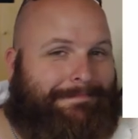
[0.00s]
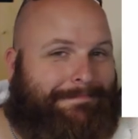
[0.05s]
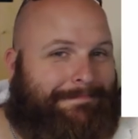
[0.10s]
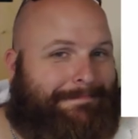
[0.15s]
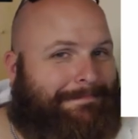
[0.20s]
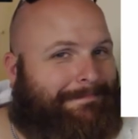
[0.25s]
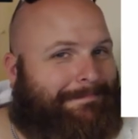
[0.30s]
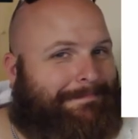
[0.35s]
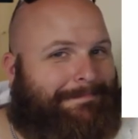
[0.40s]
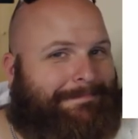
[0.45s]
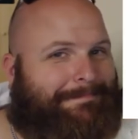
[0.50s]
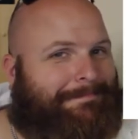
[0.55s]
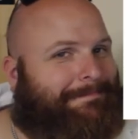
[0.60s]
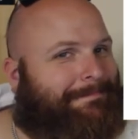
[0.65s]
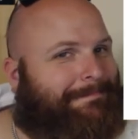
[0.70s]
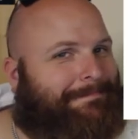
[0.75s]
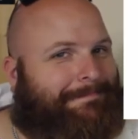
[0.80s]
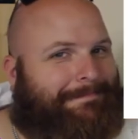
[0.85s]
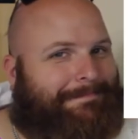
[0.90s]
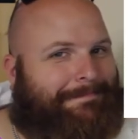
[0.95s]

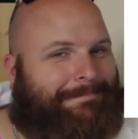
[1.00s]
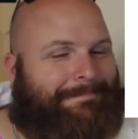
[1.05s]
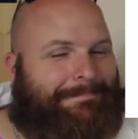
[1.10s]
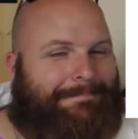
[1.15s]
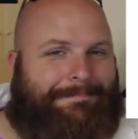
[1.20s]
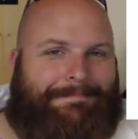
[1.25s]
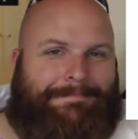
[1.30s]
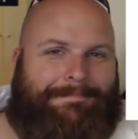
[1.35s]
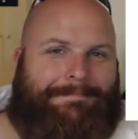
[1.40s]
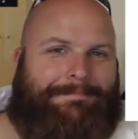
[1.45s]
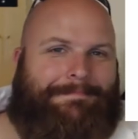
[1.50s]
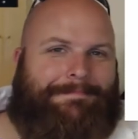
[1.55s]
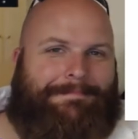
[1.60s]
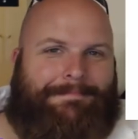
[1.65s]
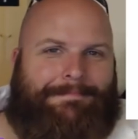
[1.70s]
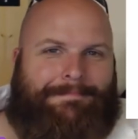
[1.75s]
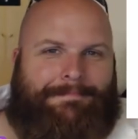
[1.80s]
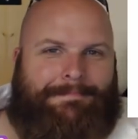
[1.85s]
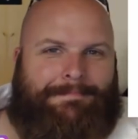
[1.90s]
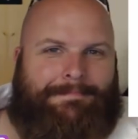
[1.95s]

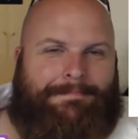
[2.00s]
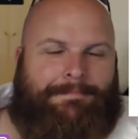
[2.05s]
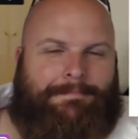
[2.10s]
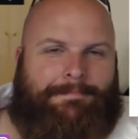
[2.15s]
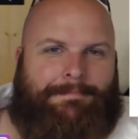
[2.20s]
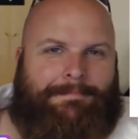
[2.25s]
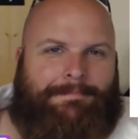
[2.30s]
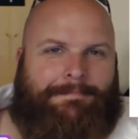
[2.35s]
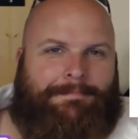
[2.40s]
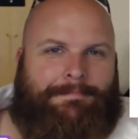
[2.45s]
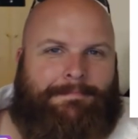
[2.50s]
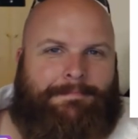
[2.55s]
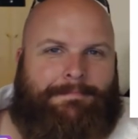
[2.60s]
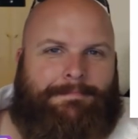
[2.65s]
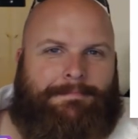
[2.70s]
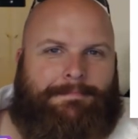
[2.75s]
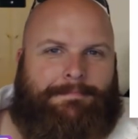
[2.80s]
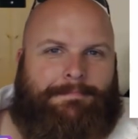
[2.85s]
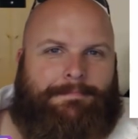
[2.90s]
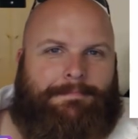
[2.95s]

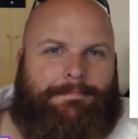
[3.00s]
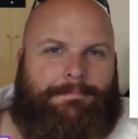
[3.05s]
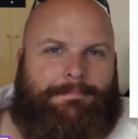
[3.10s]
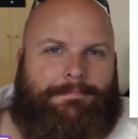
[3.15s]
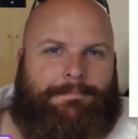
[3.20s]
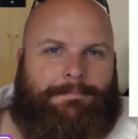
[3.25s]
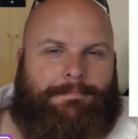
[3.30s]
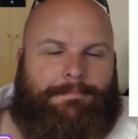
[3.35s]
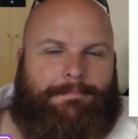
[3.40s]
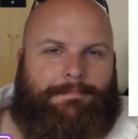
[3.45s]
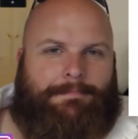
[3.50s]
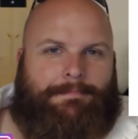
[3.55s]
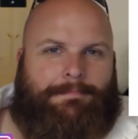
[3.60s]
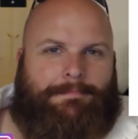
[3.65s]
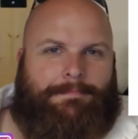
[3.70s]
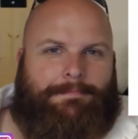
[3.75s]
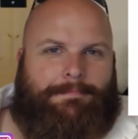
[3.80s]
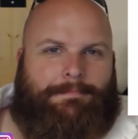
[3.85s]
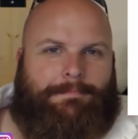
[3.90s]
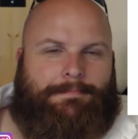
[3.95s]

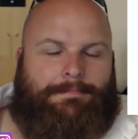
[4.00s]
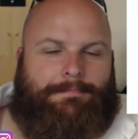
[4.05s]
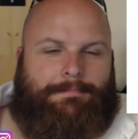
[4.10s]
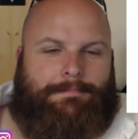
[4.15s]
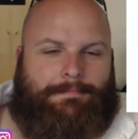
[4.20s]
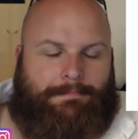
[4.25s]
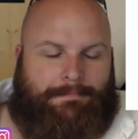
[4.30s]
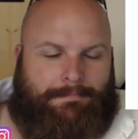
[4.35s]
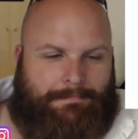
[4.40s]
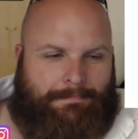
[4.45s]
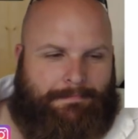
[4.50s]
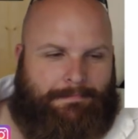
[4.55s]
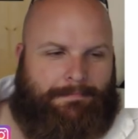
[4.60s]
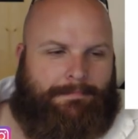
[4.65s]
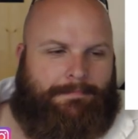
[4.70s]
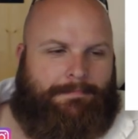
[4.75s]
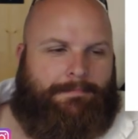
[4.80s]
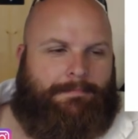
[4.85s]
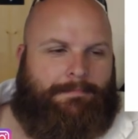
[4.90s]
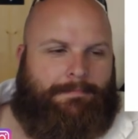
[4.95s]

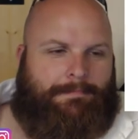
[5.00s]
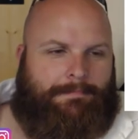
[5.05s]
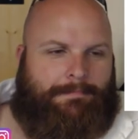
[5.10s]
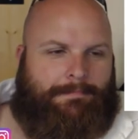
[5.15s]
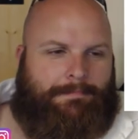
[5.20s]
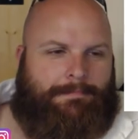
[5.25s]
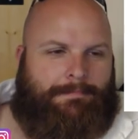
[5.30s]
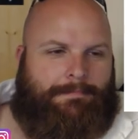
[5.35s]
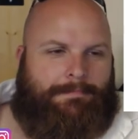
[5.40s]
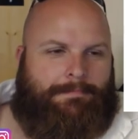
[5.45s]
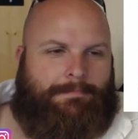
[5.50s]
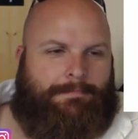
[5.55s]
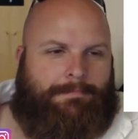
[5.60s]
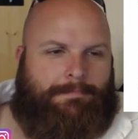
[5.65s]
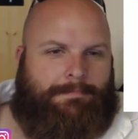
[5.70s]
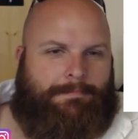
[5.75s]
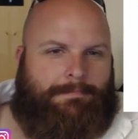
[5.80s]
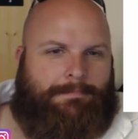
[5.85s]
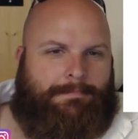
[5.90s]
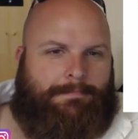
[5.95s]

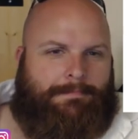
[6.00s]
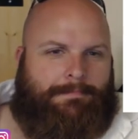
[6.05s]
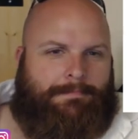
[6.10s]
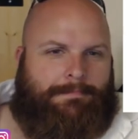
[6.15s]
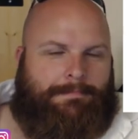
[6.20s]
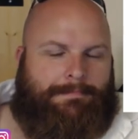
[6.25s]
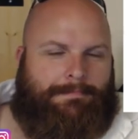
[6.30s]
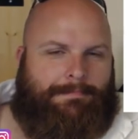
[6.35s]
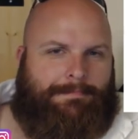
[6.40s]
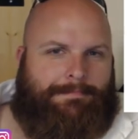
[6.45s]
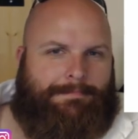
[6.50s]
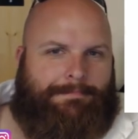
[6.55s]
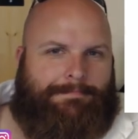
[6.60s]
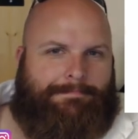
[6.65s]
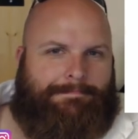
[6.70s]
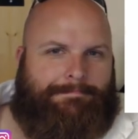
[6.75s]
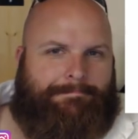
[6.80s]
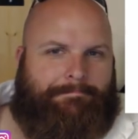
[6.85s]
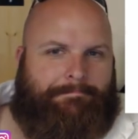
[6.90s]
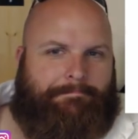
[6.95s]

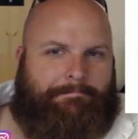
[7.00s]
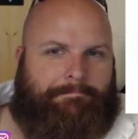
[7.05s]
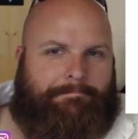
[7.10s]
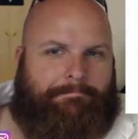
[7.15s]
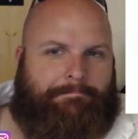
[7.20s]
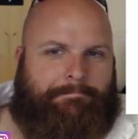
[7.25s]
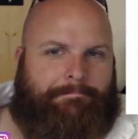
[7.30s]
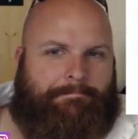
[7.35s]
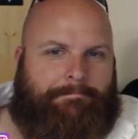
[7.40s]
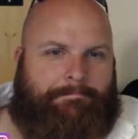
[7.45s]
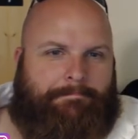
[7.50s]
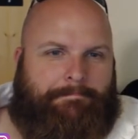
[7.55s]
This person isn't speaking.